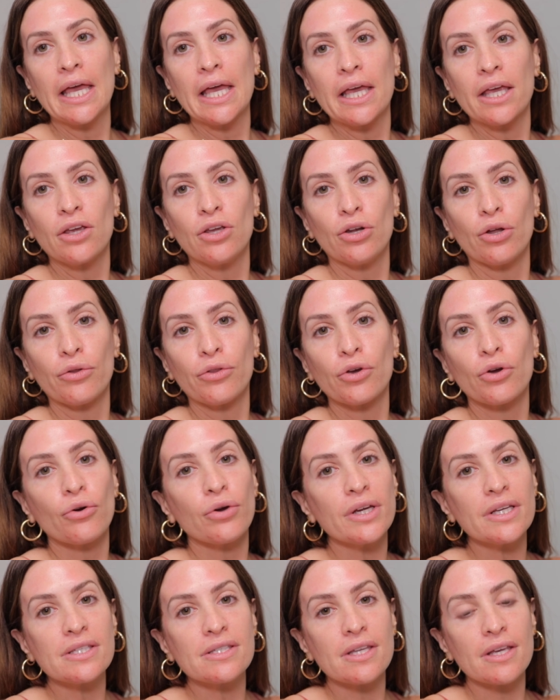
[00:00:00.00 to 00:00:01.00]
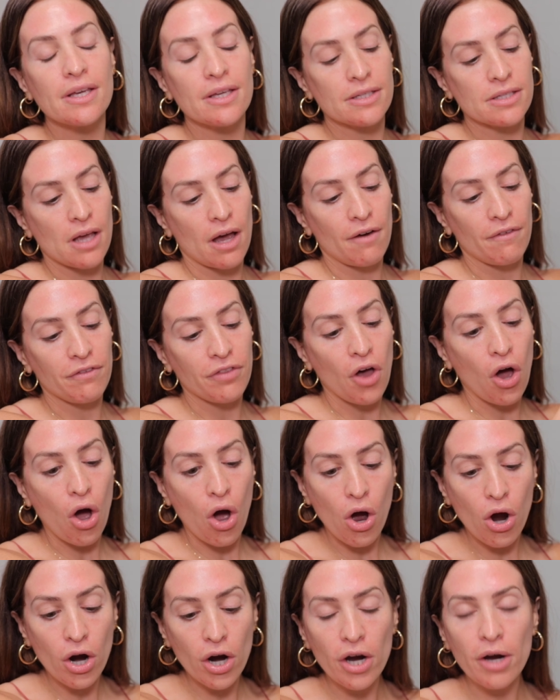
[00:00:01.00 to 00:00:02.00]
you know, the creases of the
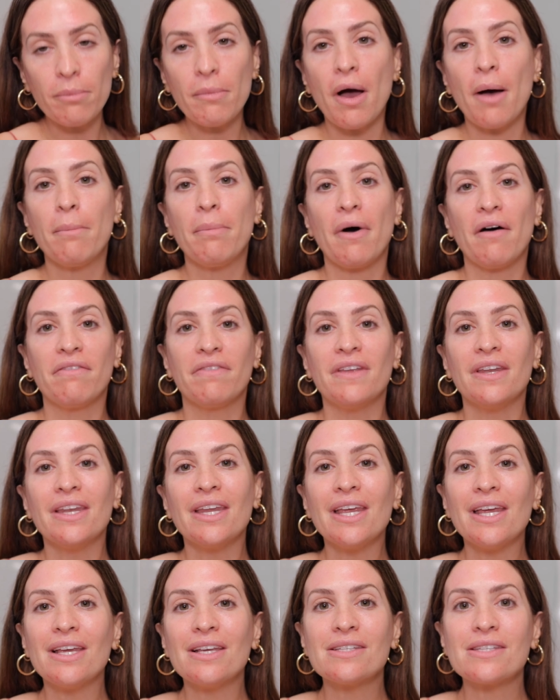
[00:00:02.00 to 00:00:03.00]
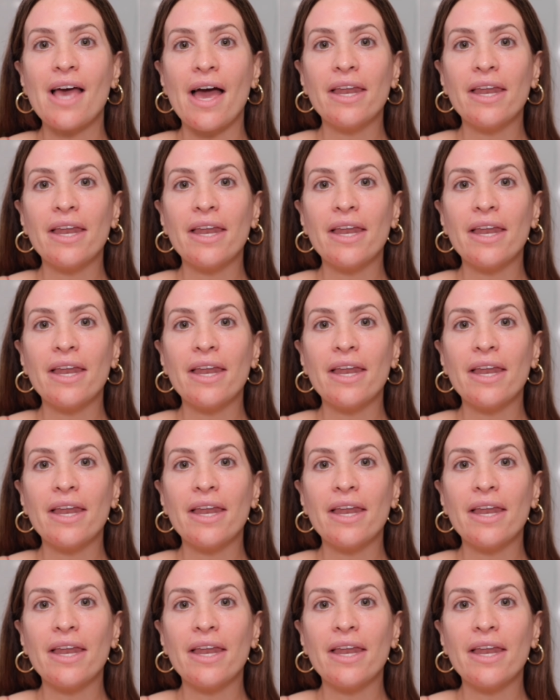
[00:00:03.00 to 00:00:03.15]
arm, above the knees,